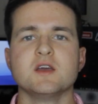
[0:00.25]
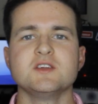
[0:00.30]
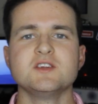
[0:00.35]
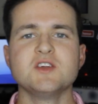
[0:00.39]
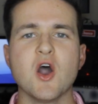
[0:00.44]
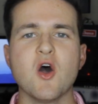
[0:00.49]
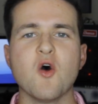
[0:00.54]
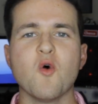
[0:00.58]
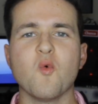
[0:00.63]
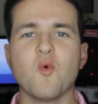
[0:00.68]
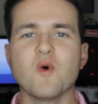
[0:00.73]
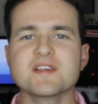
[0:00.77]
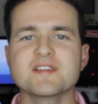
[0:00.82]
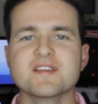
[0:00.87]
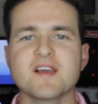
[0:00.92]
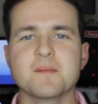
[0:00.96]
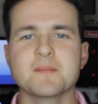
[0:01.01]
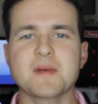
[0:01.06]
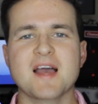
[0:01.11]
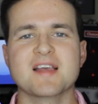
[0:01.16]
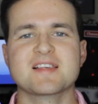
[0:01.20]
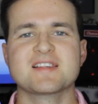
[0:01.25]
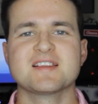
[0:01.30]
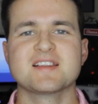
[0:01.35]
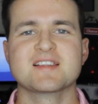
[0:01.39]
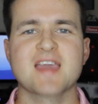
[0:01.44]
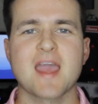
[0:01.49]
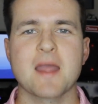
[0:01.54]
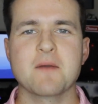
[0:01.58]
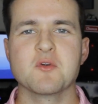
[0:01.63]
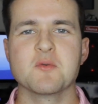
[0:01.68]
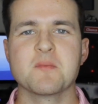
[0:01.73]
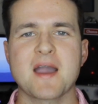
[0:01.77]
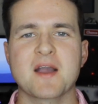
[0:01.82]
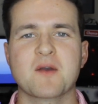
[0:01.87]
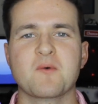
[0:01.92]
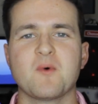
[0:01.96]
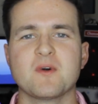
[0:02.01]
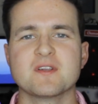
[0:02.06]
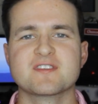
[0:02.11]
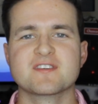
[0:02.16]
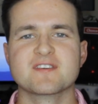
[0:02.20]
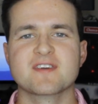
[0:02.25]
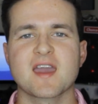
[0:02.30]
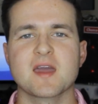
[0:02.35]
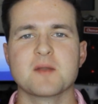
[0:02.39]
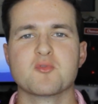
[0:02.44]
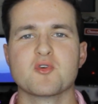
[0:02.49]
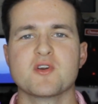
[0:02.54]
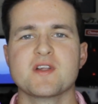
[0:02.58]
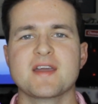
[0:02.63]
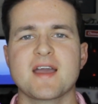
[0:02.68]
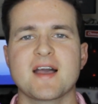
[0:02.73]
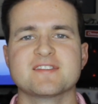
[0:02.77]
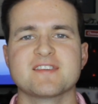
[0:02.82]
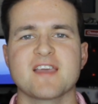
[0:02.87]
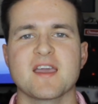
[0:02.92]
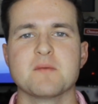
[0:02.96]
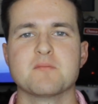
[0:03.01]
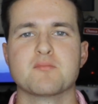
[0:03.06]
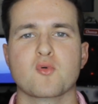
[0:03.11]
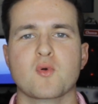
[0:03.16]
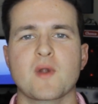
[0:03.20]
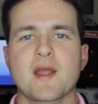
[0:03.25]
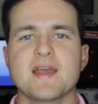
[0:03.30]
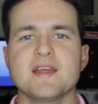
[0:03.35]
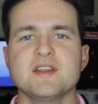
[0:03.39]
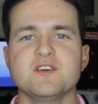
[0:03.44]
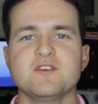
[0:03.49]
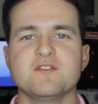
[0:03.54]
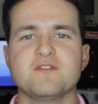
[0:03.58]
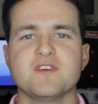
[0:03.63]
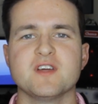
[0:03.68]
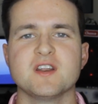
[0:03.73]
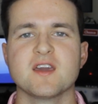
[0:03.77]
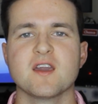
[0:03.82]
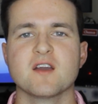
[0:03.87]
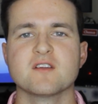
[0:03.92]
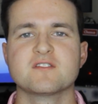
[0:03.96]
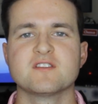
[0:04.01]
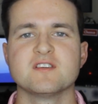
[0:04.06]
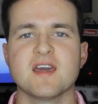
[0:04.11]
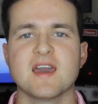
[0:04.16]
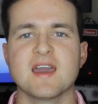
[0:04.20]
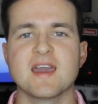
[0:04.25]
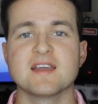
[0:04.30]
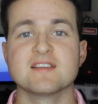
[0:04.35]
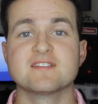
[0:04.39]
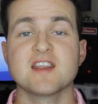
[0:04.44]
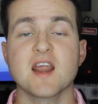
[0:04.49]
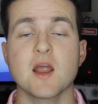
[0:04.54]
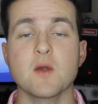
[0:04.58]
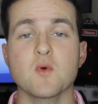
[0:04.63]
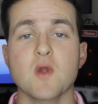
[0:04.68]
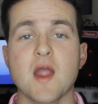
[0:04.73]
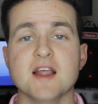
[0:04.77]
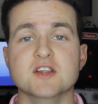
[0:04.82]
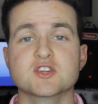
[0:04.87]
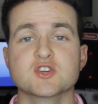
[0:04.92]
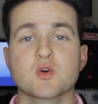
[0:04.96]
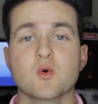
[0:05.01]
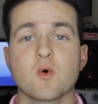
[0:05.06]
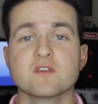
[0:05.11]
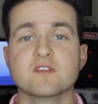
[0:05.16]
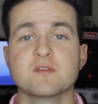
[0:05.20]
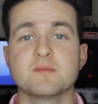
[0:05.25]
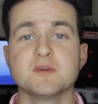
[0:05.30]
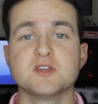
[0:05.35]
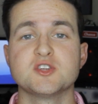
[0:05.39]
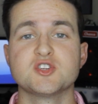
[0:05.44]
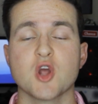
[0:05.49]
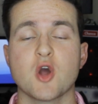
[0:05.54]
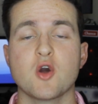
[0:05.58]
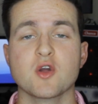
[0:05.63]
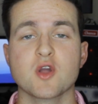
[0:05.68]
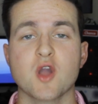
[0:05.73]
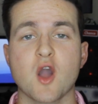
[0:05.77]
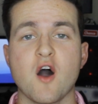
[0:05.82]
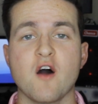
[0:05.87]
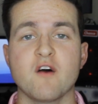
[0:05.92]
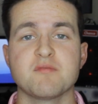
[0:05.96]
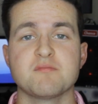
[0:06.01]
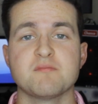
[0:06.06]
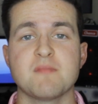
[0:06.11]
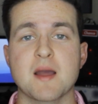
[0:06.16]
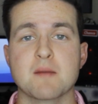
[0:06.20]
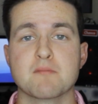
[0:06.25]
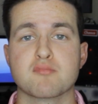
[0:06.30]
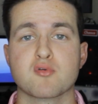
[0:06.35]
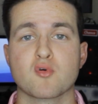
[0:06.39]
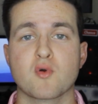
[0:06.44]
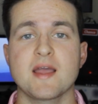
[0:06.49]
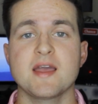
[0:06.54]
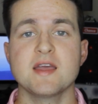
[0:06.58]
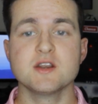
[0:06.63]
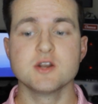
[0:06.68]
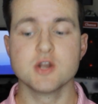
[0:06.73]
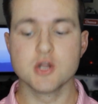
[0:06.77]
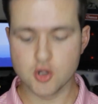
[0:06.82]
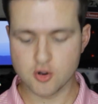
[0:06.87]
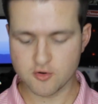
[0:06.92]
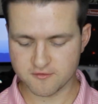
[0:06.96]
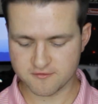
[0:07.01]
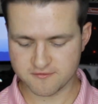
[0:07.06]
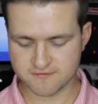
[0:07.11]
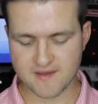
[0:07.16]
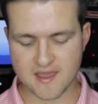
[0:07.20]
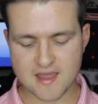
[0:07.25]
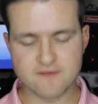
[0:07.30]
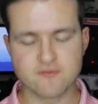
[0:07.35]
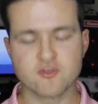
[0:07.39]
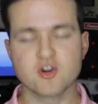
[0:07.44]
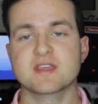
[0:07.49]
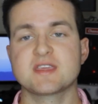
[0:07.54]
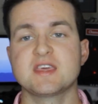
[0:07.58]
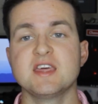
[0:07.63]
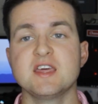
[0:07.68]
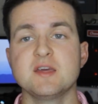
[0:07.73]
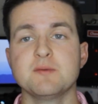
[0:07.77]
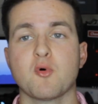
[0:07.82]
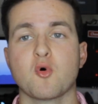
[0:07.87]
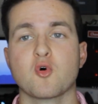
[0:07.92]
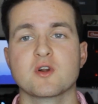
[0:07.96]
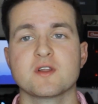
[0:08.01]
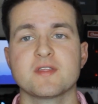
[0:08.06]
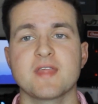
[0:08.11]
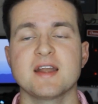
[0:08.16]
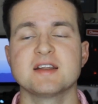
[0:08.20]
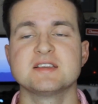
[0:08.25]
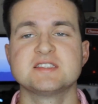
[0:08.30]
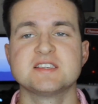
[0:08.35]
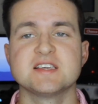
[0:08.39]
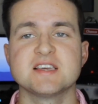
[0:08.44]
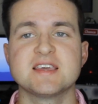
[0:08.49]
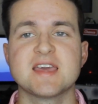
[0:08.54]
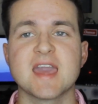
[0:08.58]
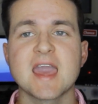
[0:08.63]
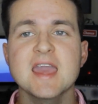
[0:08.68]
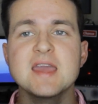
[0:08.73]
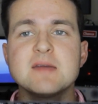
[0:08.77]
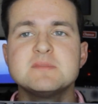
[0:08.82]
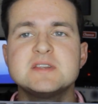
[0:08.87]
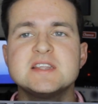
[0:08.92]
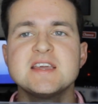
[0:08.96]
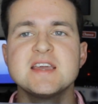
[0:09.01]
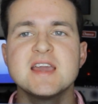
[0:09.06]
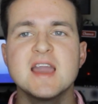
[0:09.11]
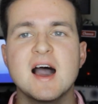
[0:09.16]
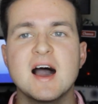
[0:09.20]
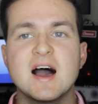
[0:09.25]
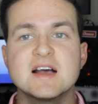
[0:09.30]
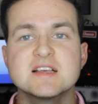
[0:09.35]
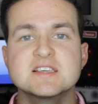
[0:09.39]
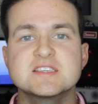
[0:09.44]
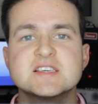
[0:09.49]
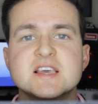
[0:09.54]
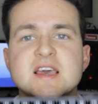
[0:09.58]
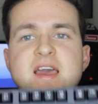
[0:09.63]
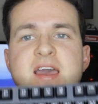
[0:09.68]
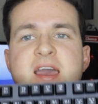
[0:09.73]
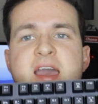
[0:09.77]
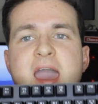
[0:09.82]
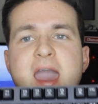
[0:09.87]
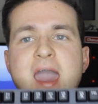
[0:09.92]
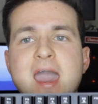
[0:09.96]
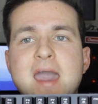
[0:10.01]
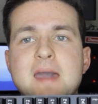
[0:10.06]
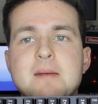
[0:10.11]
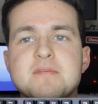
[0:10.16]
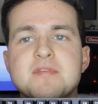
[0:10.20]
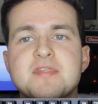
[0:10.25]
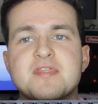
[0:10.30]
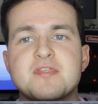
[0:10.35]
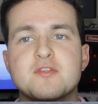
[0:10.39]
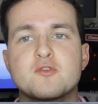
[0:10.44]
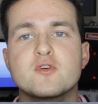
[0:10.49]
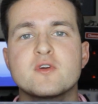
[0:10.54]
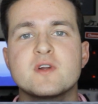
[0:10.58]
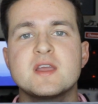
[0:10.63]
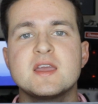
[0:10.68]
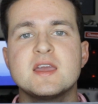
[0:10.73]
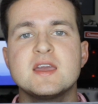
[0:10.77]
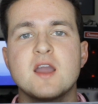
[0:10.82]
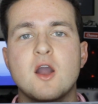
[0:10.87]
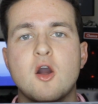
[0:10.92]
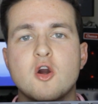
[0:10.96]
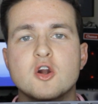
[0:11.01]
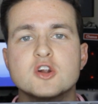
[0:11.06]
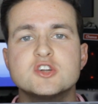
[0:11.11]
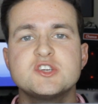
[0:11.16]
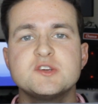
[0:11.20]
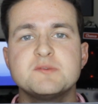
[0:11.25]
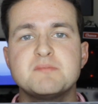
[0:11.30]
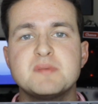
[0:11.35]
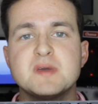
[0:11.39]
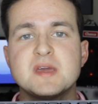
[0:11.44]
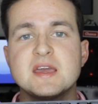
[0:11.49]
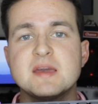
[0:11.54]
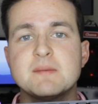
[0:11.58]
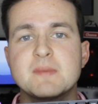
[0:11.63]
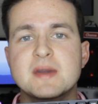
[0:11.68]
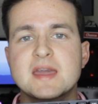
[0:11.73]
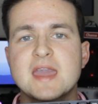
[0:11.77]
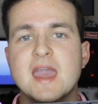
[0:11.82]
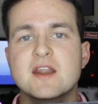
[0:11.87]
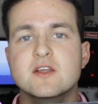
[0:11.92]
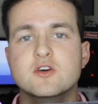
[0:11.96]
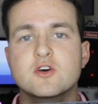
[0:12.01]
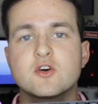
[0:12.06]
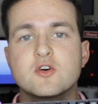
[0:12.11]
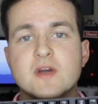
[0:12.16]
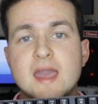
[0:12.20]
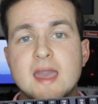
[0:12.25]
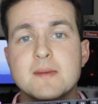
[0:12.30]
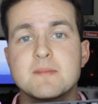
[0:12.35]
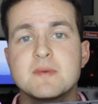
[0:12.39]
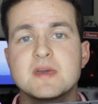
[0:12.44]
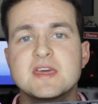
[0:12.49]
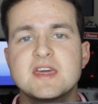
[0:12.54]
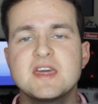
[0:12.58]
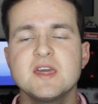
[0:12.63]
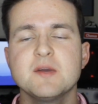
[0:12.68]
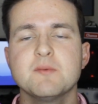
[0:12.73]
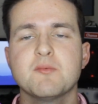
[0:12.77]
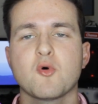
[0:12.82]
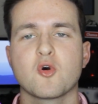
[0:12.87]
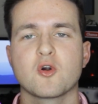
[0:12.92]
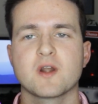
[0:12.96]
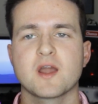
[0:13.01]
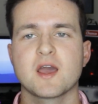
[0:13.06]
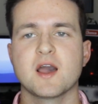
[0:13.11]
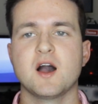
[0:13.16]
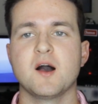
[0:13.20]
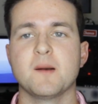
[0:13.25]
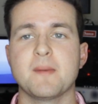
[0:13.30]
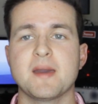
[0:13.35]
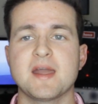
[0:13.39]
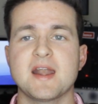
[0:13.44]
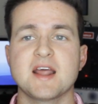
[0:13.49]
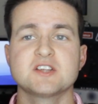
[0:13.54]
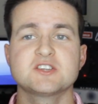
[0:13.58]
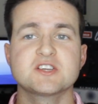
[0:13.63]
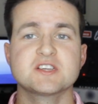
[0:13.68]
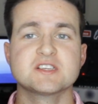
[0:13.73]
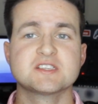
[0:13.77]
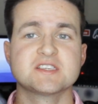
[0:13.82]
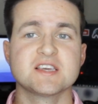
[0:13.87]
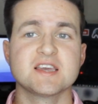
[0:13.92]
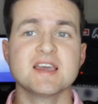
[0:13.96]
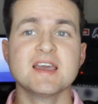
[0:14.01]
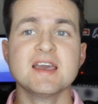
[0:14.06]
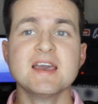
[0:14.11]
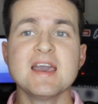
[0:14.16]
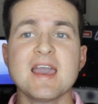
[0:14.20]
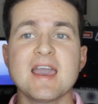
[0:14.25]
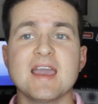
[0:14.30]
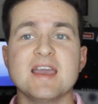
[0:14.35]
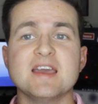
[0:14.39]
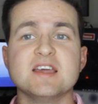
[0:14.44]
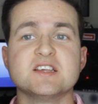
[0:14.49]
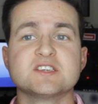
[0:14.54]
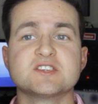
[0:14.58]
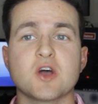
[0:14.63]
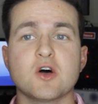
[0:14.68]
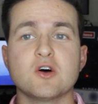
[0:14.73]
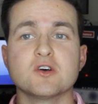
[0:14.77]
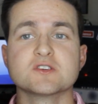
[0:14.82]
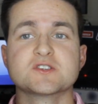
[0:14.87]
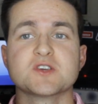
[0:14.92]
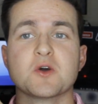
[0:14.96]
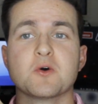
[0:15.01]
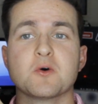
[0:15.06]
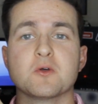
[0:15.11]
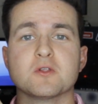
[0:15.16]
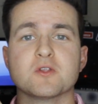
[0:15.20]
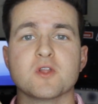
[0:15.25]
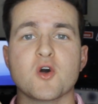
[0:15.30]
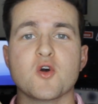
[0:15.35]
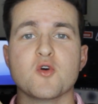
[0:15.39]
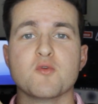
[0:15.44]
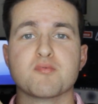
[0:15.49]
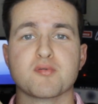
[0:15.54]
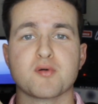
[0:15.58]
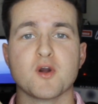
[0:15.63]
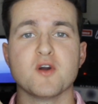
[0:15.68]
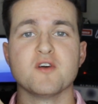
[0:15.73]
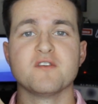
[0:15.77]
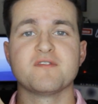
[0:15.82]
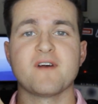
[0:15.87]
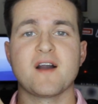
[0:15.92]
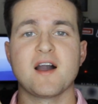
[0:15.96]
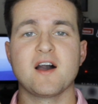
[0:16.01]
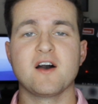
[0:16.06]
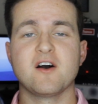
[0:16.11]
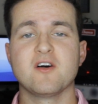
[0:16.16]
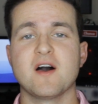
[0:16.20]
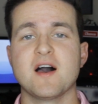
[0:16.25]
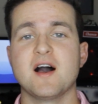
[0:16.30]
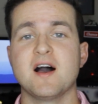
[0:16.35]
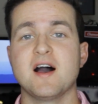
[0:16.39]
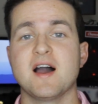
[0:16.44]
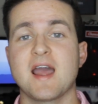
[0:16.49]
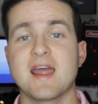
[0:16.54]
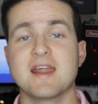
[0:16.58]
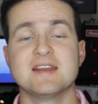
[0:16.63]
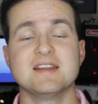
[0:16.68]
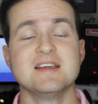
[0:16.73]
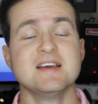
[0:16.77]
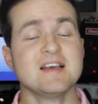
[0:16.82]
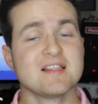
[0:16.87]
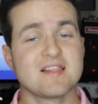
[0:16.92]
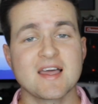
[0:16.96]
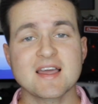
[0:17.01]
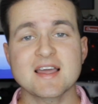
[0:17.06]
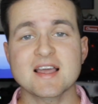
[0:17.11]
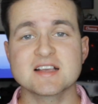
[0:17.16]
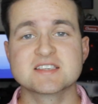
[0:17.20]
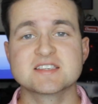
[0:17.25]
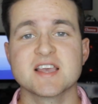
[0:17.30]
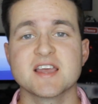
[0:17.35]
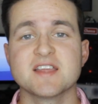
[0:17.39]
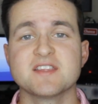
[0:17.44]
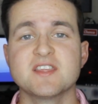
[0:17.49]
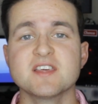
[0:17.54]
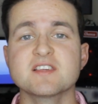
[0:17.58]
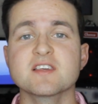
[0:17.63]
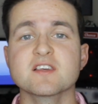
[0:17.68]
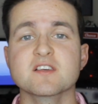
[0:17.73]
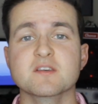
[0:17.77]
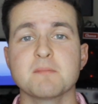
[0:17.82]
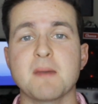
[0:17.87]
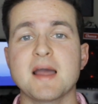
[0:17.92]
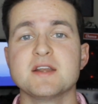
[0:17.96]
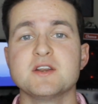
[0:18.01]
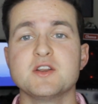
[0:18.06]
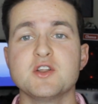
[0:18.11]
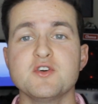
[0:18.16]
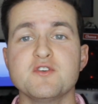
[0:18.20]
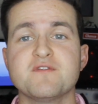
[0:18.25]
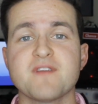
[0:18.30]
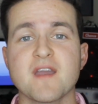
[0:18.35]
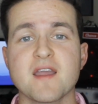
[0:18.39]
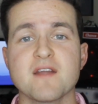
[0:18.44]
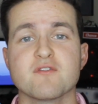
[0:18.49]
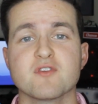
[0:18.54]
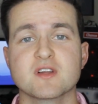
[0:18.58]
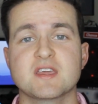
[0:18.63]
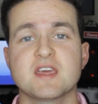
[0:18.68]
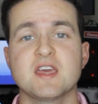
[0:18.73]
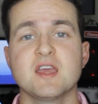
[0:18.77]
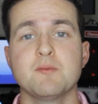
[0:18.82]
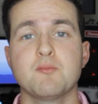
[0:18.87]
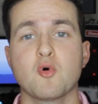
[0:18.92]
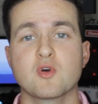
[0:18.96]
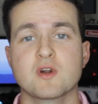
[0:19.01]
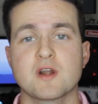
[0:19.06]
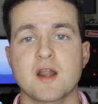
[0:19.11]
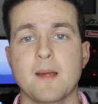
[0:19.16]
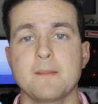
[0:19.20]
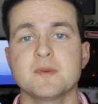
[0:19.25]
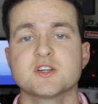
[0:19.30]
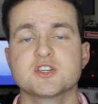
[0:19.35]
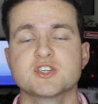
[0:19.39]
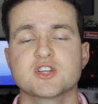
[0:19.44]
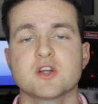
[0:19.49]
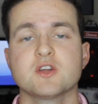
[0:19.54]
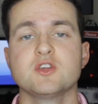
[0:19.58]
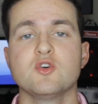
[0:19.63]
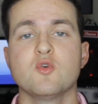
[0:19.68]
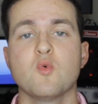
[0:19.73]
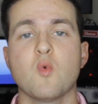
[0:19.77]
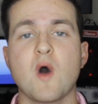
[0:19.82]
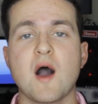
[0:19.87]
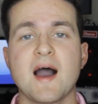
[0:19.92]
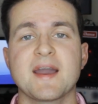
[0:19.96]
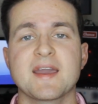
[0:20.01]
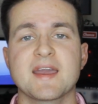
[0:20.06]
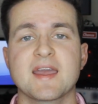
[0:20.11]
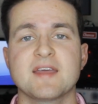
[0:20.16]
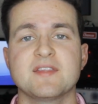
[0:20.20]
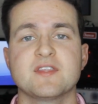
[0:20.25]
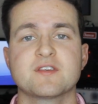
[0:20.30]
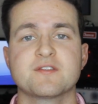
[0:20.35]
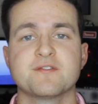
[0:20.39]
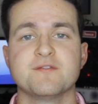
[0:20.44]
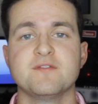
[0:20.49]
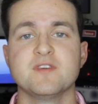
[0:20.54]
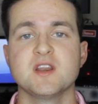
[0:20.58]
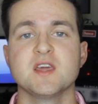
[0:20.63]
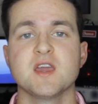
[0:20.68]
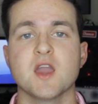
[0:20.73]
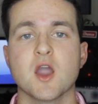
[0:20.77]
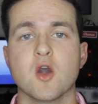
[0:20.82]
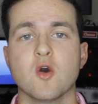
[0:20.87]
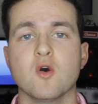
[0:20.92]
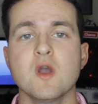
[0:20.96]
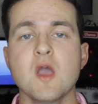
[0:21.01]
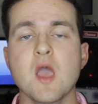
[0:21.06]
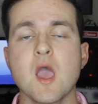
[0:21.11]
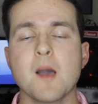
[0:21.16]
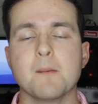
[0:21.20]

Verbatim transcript: Yo, what is up guys? It is Cameron back once again, bringing you guys a brand new video today. And today we're actually going to be showing off my brand new favorite keyboard, and that is the Gamdias M three R G B mechanical gaming keyboard. Um, and as you can see, it is also low profile. Uh, and like I said, this is my new favorite keyboard, and I'm gonna show you why in this video.